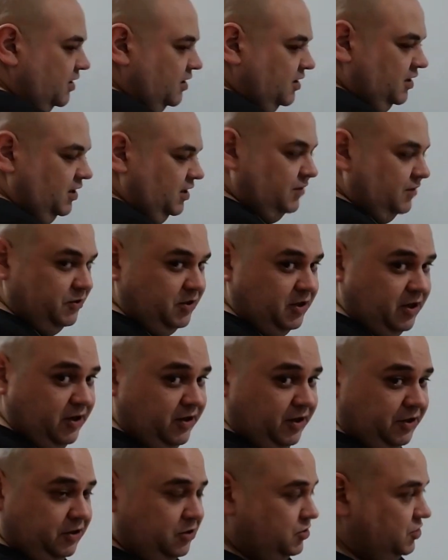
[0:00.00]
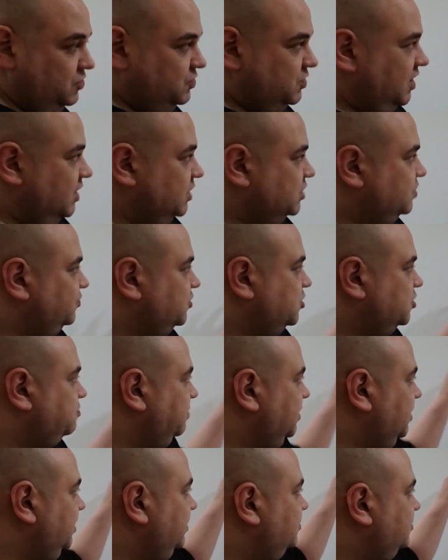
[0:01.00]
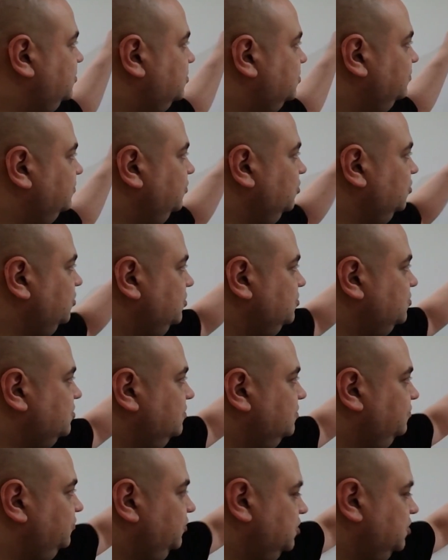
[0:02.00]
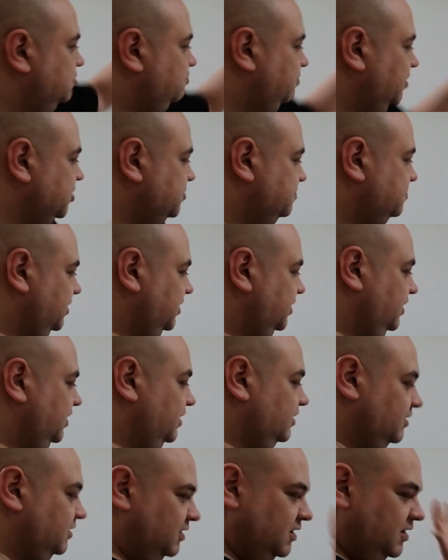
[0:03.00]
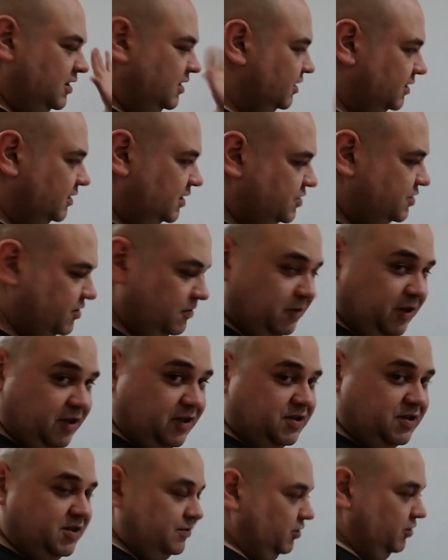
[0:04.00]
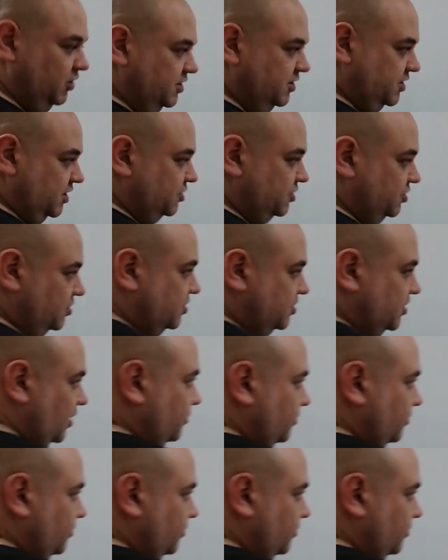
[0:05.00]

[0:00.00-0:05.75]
even though I could use S for speed, because I'm not used to displacement here. That's some kind of civilization scale